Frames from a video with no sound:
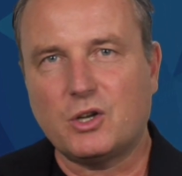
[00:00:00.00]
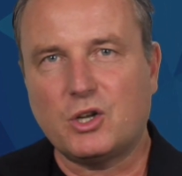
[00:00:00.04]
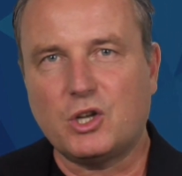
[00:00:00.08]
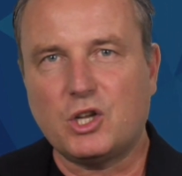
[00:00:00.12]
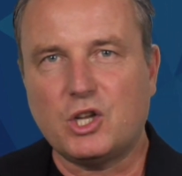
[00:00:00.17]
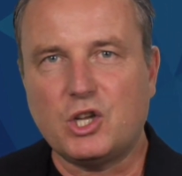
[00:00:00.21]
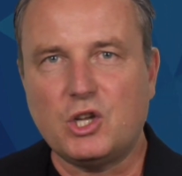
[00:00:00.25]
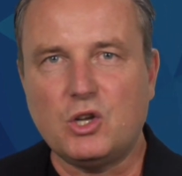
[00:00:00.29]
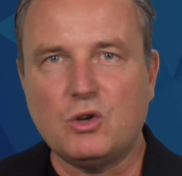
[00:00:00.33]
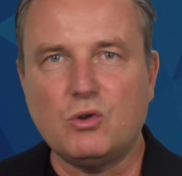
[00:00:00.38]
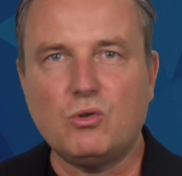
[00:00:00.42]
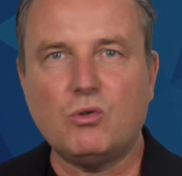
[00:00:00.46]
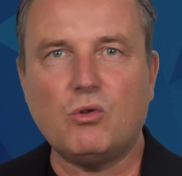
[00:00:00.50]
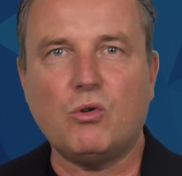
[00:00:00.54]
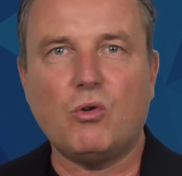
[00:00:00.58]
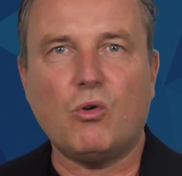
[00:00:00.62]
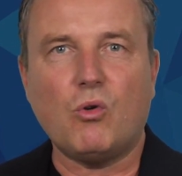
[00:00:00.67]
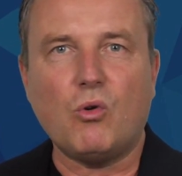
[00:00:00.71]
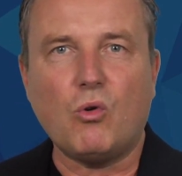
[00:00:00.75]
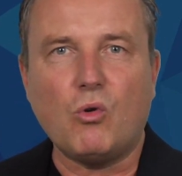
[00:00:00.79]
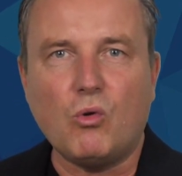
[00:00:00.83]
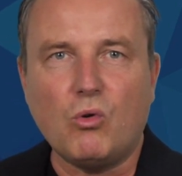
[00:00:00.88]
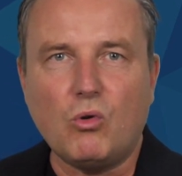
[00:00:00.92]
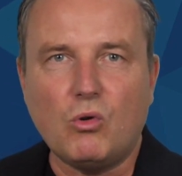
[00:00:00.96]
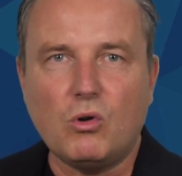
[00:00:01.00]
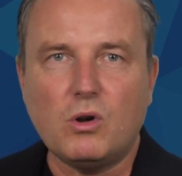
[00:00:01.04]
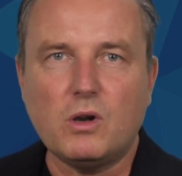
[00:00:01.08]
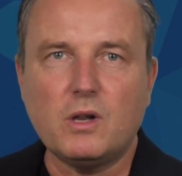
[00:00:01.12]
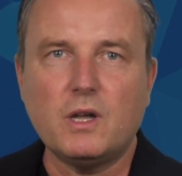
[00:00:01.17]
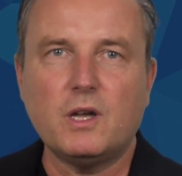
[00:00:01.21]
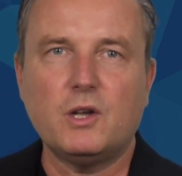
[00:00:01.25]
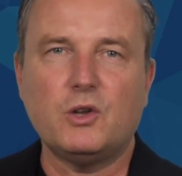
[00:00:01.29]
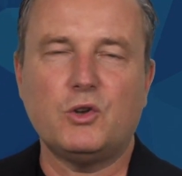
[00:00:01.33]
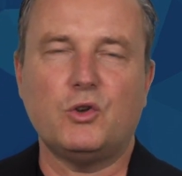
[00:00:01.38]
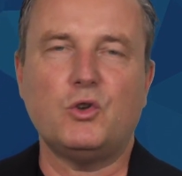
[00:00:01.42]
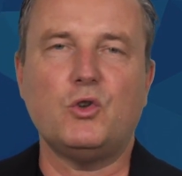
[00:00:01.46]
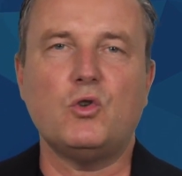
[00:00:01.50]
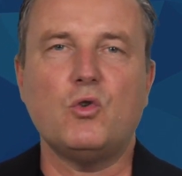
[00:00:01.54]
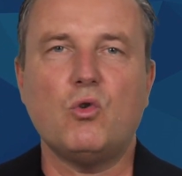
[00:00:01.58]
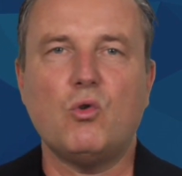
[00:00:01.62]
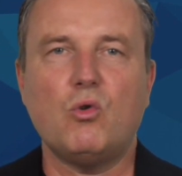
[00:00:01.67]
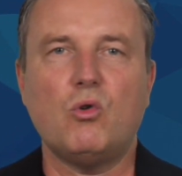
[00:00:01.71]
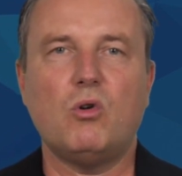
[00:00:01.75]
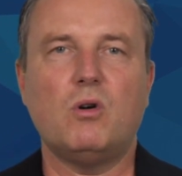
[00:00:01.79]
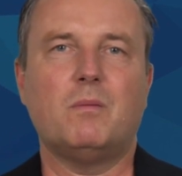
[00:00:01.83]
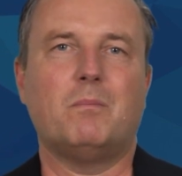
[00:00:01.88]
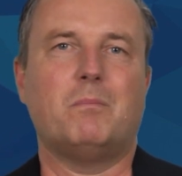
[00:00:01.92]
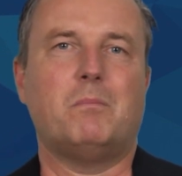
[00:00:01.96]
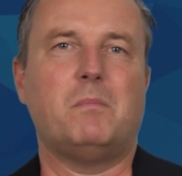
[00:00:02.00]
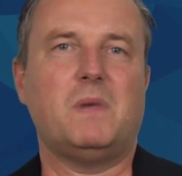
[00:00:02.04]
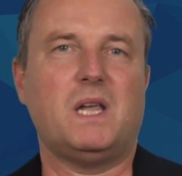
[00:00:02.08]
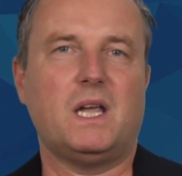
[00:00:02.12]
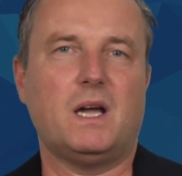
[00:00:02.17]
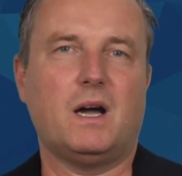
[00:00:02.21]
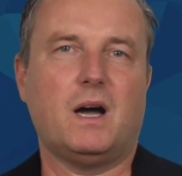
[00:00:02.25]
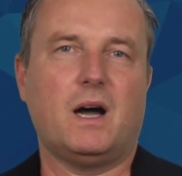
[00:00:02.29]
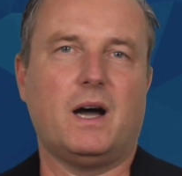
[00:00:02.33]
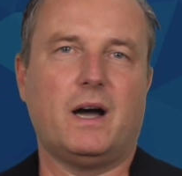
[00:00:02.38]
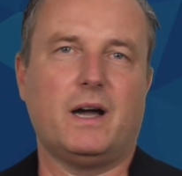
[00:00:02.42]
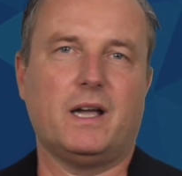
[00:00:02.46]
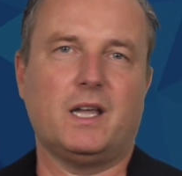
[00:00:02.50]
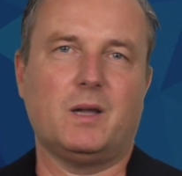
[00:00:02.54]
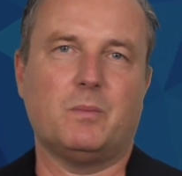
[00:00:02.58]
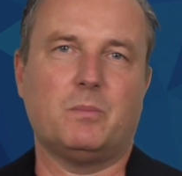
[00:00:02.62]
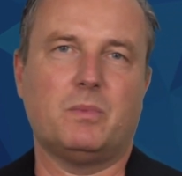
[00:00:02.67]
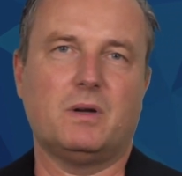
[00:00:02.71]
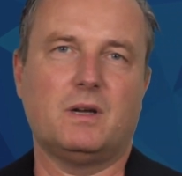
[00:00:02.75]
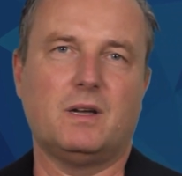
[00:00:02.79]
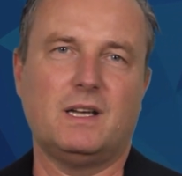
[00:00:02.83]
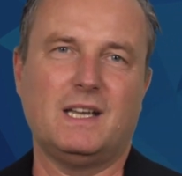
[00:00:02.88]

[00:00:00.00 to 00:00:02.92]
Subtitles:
cure-all nor mere hype.